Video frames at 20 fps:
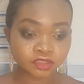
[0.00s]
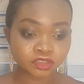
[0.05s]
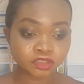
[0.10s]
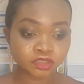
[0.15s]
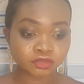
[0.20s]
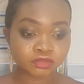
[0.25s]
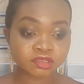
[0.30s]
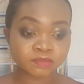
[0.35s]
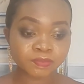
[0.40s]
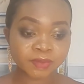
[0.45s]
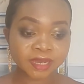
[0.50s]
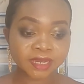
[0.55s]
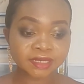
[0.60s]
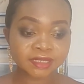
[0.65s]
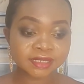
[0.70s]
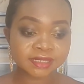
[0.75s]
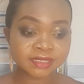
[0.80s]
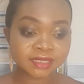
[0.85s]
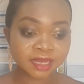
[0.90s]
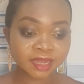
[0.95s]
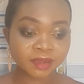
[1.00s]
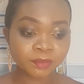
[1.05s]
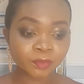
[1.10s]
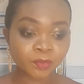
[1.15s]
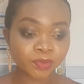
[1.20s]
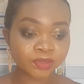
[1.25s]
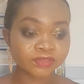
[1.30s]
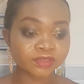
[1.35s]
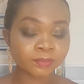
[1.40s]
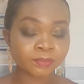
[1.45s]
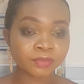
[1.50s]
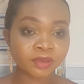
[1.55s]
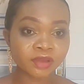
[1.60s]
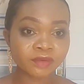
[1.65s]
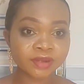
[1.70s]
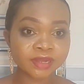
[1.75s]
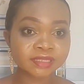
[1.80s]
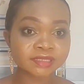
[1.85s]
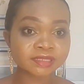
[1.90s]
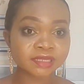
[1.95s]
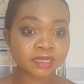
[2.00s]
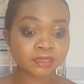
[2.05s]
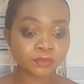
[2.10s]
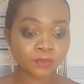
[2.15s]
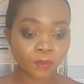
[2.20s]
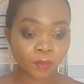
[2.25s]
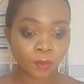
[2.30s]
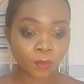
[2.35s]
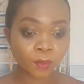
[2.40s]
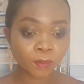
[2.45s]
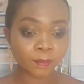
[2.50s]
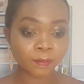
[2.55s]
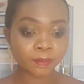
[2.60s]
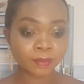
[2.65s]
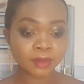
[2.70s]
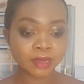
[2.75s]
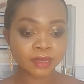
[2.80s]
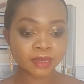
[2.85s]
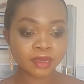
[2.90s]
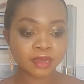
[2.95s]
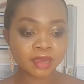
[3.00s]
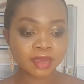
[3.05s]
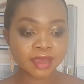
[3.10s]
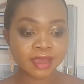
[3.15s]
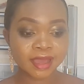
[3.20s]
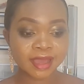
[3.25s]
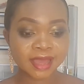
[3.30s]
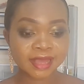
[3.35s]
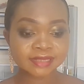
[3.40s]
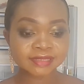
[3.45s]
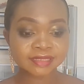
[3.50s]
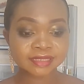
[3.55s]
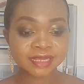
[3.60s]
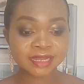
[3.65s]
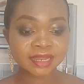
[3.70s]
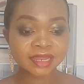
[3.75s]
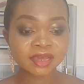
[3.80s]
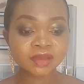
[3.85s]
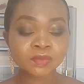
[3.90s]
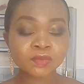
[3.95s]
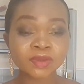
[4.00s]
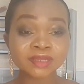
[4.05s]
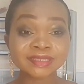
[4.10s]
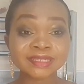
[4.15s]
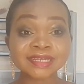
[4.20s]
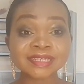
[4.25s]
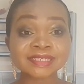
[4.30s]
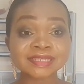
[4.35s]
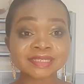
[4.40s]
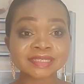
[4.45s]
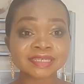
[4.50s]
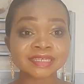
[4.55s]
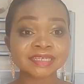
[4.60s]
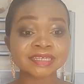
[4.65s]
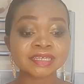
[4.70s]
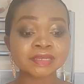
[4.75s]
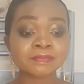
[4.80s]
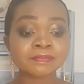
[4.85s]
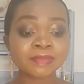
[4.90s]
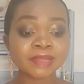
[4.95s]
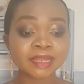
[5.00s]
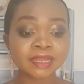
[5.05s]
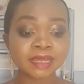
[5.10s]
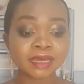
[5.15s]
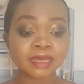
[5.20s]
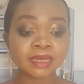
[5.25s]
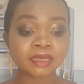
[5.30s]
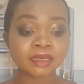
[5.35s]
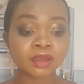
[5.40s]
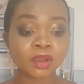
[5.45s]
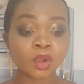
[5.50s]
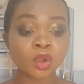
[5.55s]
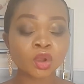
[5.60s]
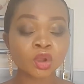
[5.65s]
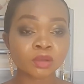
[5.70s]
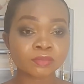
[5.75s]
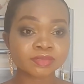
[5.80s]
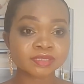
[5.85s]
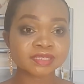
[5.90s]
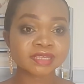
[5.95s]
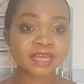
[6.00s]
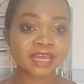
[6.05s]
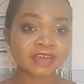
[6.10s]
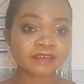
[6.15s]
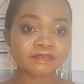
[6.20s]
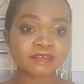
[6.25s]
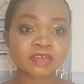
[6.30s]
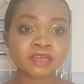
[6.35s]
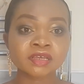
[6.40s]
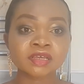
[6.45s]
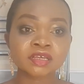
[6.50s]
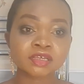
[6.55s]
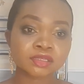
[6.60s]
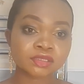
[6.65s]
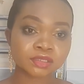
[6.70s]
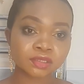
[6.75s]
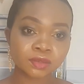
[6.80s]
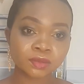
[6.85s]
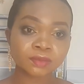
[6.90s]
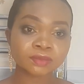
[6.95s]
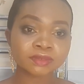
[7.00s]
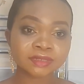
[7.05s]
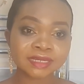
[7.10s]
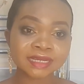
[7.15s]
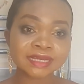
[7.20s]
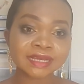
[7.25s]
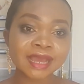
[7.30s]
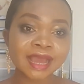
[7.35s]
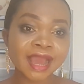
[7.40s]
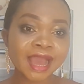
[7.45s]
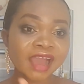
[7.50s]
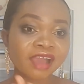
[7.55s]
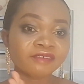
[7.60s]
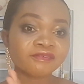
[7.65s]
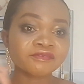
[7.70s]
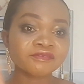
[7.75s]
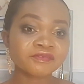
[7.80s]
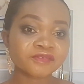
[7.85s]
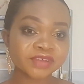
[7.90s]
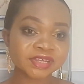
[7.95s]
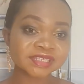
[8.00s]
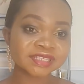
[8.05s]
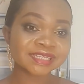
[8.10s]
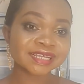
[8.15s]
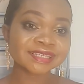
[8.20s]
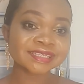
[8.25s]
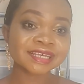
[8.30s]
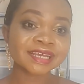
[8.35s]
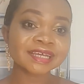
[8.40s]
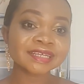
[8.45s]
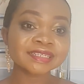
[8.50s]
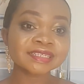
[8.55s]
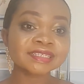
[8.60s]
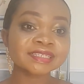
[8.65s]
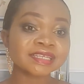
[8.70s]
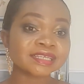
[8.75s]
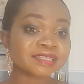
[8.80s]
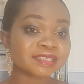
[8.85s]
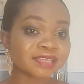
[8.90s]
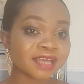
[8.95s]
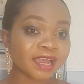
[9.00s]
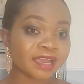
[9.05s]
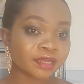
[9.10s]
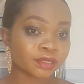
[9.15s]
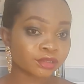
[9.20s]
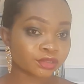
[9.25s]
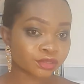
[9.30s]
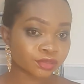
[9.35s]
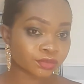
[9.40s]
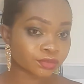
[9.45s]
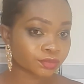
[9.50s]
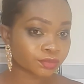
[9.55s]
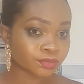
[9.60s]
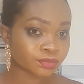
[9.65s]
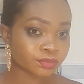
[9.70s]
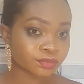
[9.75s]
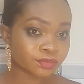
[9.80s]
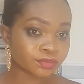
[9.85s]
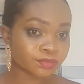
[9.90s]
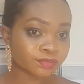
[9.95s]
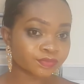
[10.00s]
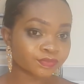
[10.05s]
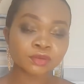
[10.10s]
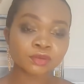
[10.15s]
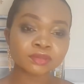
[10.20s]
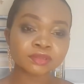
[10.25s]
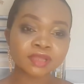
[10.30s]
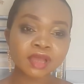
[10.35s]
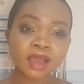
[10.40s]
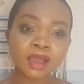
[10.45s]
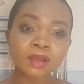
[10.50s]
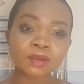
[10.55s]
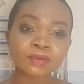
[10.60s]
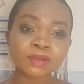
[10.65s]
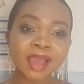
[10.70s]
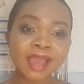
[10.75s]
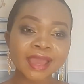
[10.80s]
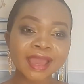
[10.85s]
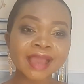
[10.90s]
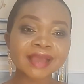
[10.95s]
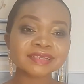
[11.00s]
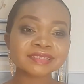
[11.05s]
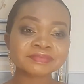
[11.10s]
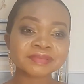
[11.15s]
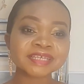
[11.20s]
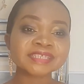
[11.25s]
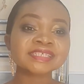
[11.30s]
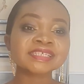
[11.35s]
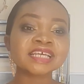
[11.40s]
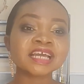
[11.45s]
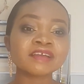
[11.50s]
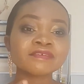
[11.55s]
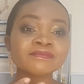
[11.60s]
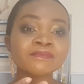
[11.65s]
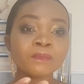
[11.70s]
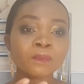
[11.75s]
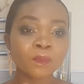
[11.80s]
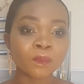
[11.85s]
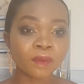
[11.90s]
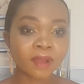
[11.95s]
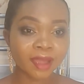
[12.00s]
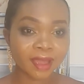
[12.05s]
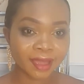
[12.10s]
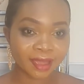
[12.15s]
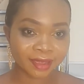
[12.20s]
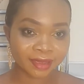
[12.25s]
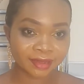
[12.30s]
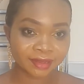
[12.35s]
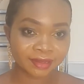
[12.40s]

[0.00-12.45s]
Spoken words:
should spend time with their parents at home as they learn what they see, play, or observe. So I restated the side 2. So now I ask myself why.